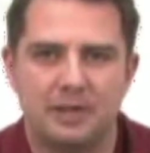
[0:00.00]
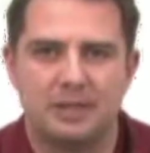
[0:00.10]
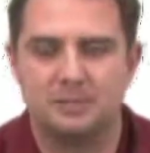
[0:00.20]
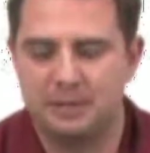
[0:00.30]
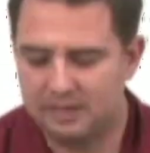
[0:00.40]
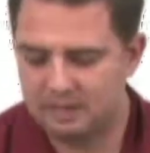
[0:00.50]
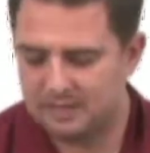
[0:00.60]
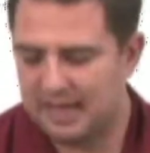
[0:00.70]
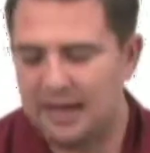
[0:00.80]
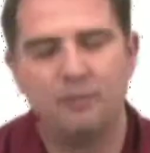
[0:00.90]
is
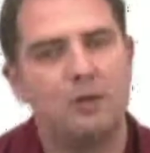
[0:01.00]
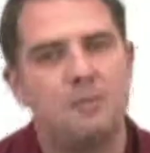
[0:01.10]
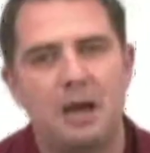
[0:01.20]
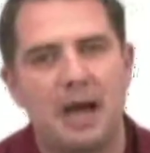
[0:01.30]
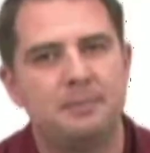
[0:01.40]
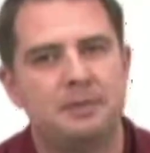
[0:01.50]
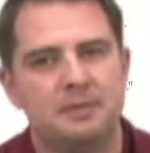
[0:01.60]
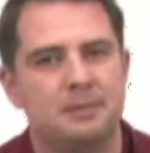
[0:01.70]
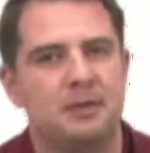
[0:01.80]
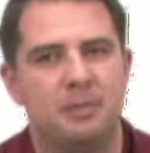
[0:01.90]
because every
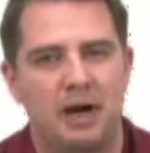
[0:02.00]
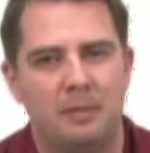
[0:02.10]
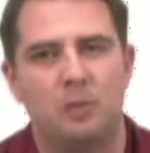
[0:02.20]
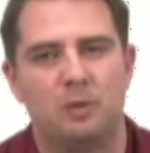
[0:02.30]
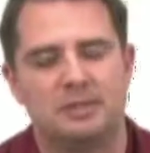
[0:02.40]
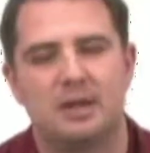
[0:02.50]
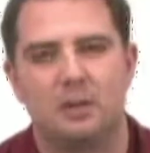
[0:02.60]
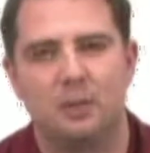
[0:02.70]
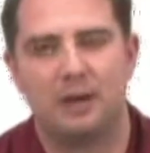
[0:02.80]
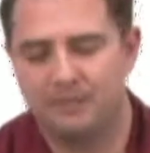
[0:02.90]
baptism in the Bible was that
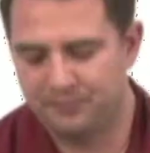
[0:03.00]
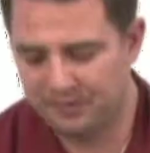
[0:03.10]
way.